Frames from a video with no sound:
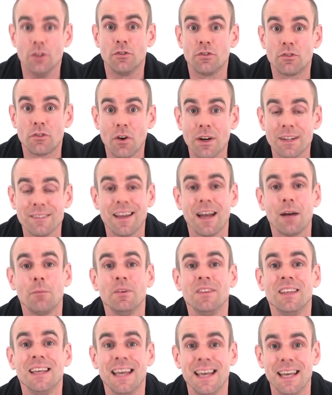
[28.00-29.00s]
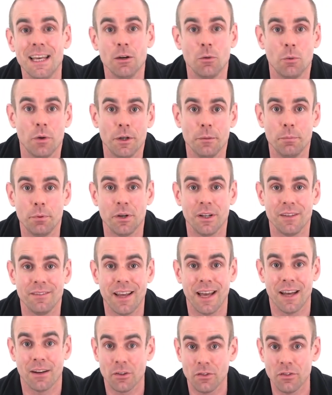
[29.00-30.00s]
you strike down with your heel when you put
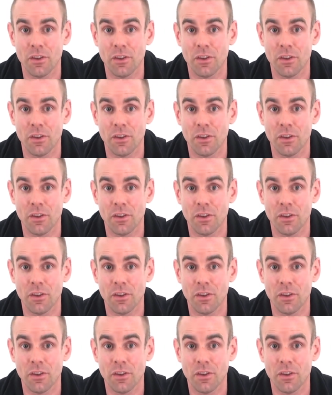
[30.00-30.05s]
it down,